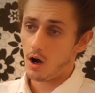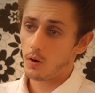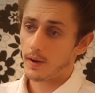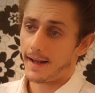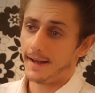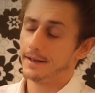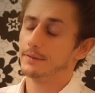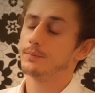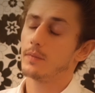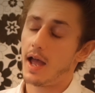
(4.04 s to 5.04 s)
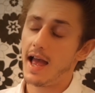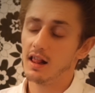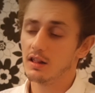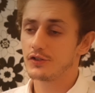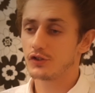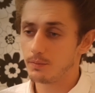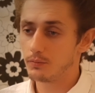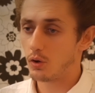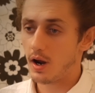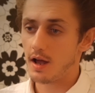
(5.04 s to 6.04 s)
Okay, El
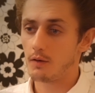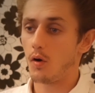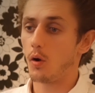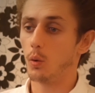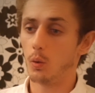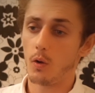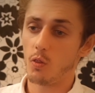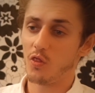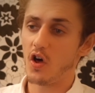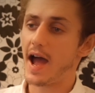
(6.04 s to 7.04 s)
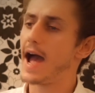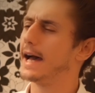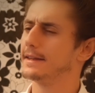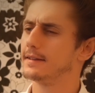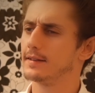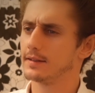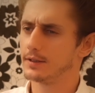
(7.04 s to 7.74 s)
Sombrero, The Hat.